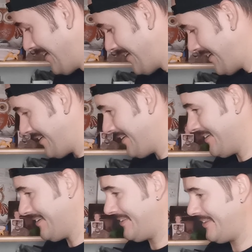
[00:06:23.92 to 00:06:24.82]
And
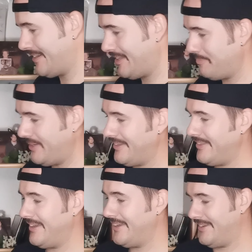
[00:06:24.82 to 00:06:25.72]
the other
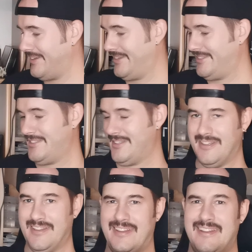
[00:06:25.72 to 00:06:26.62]
big thing is
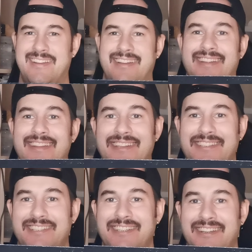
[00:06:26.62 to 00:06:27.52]

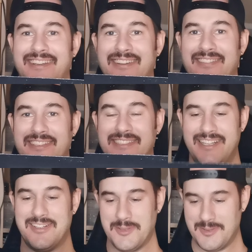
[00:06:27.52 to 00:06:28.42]
this,
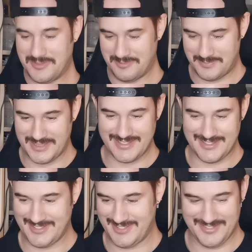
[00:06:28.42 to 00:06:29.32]
Wiseco
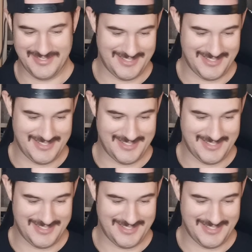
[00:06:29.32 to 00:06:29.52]
pistons.